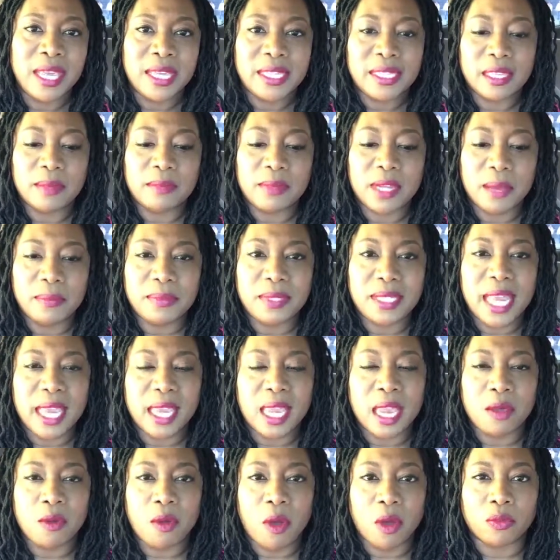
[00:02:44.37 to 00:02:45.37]
sometimes
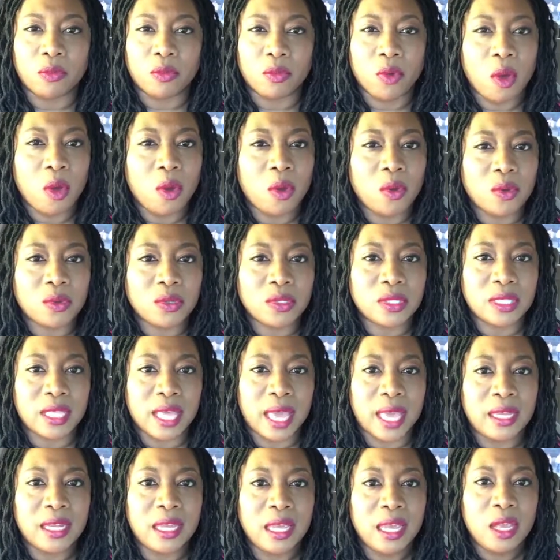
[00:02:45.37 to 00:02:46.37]
taking on roles
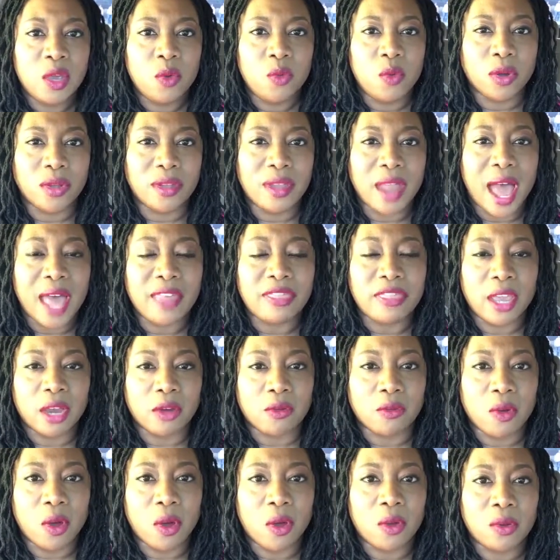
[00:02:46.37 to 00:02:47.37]
that were not
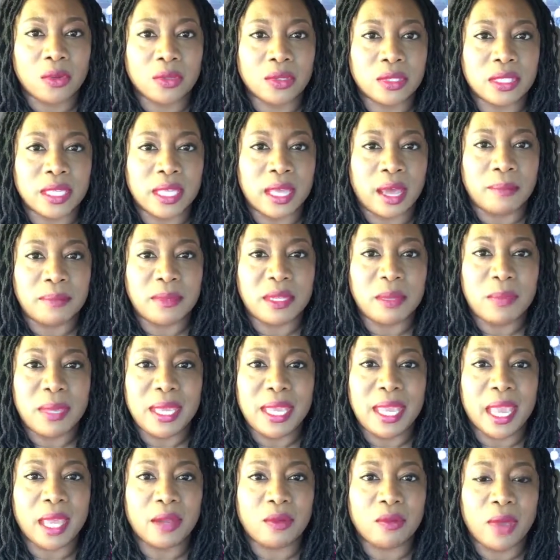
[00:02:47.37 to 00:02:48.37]
their roles to
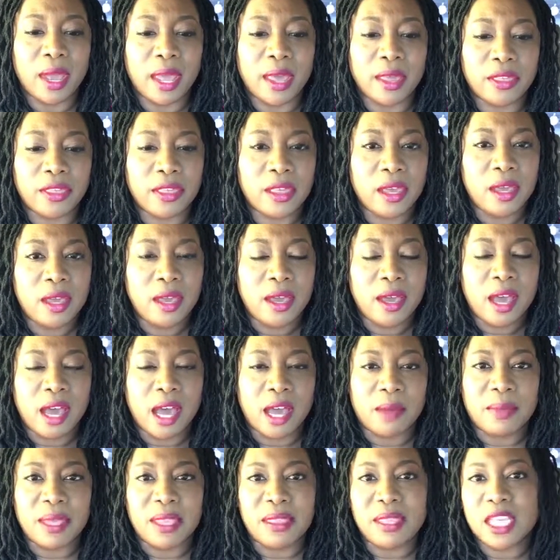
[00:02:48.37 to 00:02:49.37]
begin with.
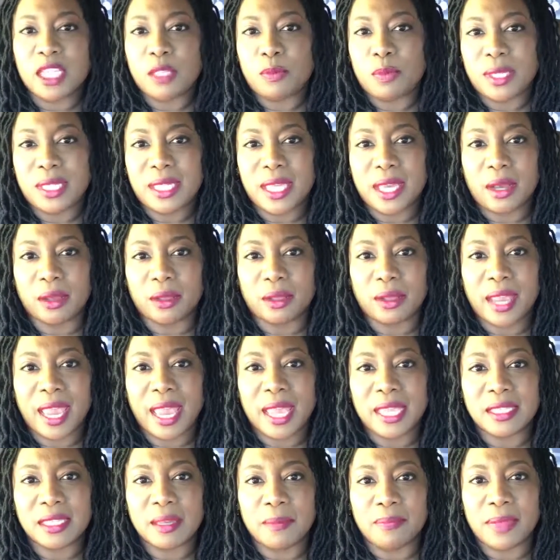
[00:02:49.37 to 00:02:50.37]
In this particular
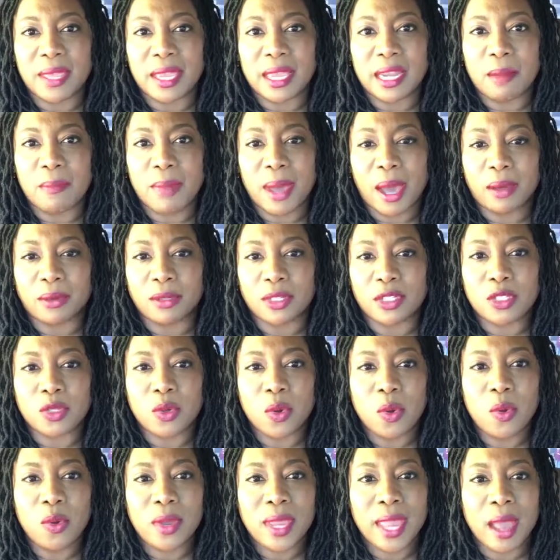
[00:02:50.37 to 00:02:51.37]
case, I'm thinking about a
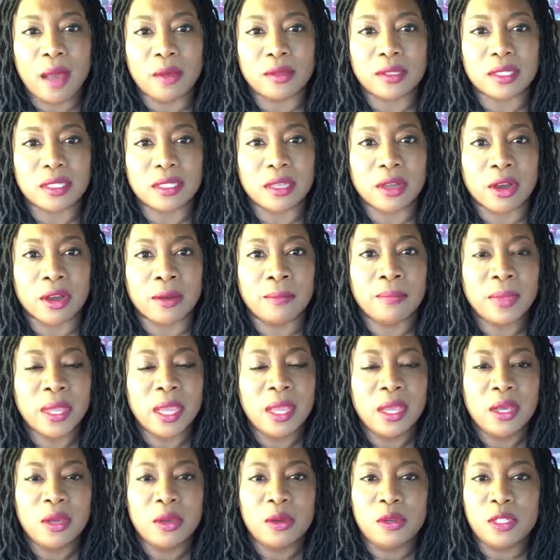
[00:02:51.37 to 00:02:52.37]
school counselor
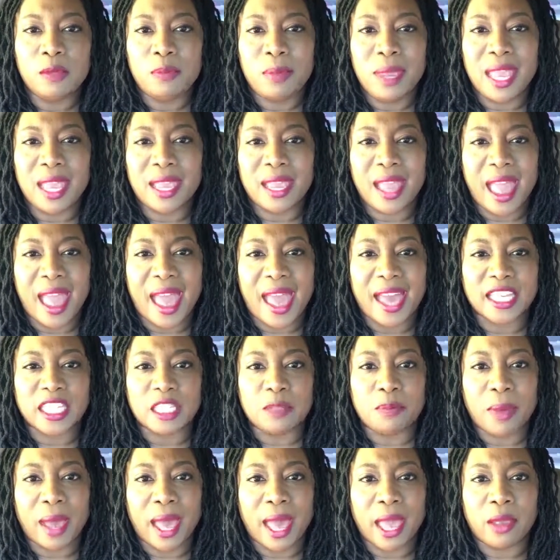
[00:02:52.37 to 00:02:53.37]
who's being
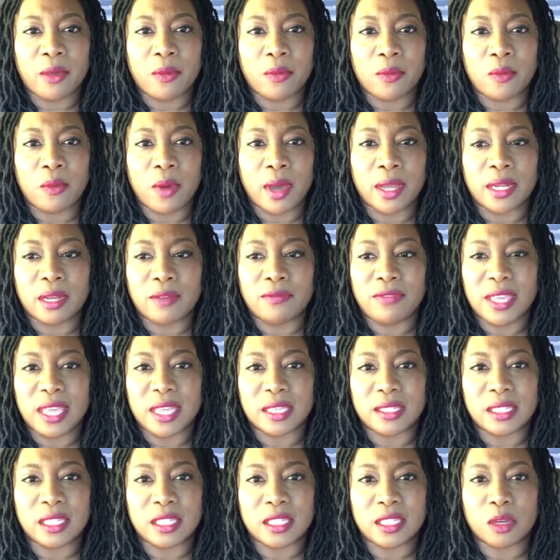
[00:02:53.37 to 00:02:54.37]
asked by one of
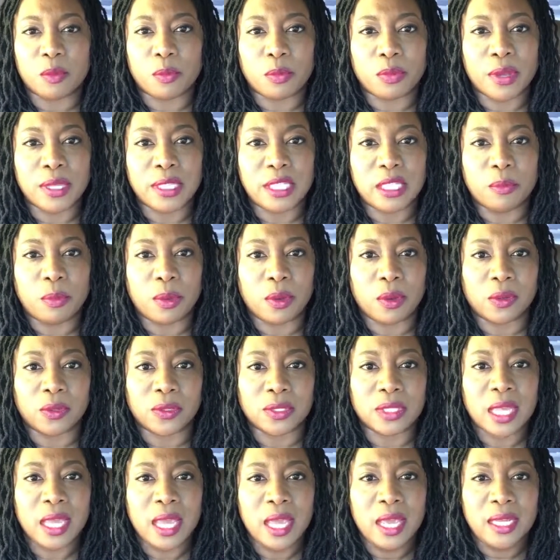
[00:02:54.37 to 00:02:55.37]
the assistant
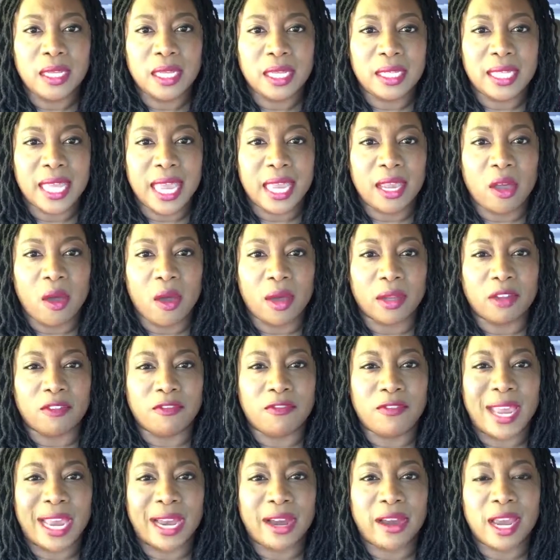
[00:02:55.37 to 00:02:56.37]
principals to take on a
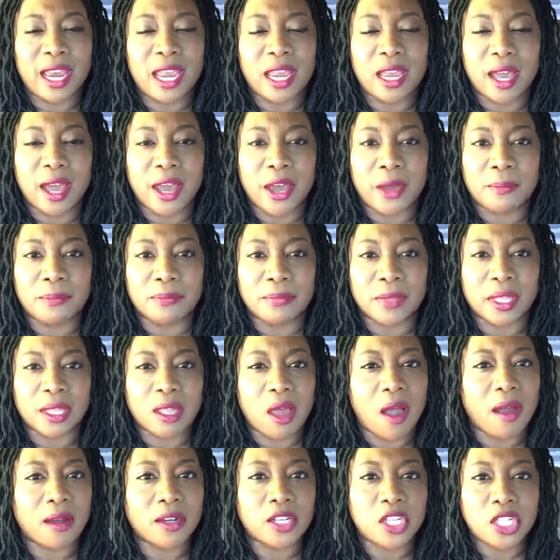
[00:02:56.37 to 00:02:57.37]
very
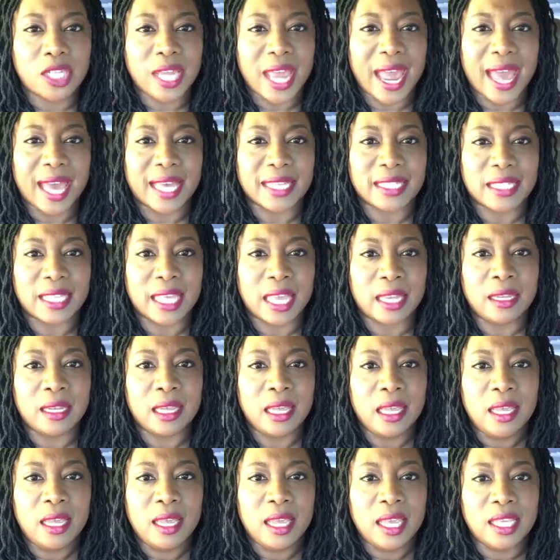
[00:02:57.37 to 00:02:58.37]
large task that
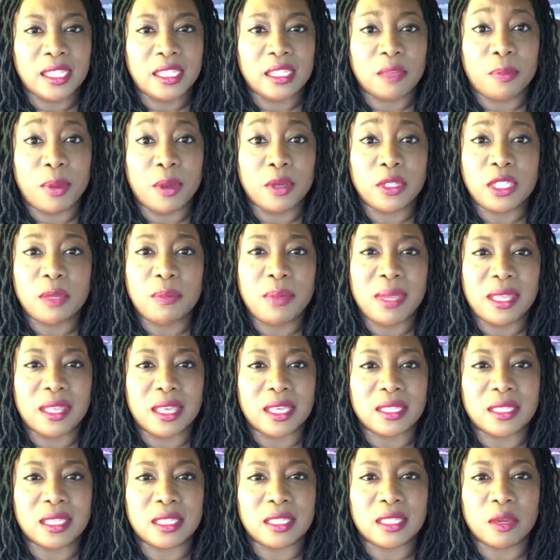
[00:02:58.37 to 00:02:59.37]
is supposed to be
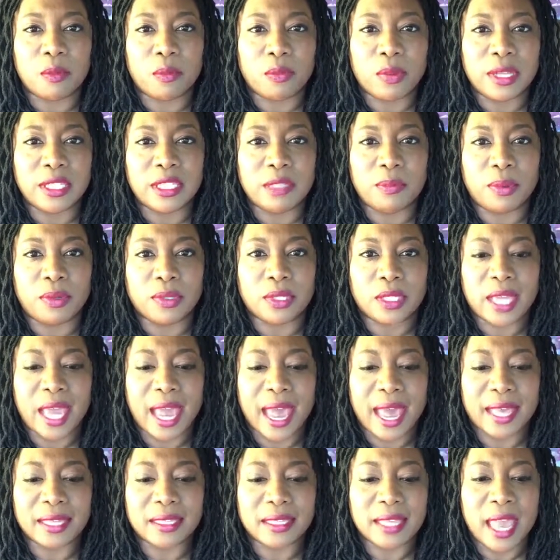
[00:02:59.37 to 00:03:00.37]
the assistant principal's
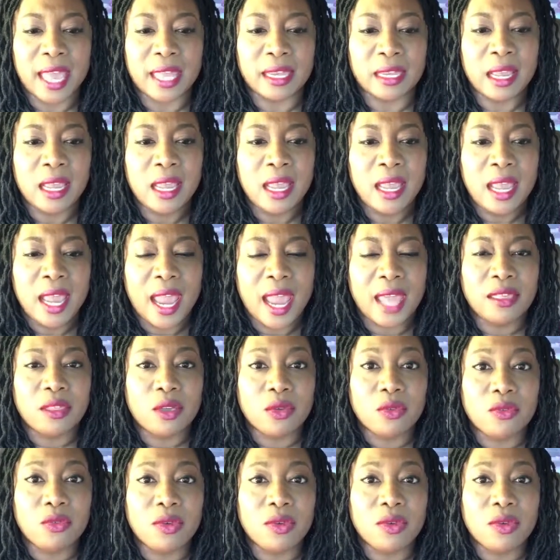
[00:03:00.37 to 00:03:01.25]
task. And the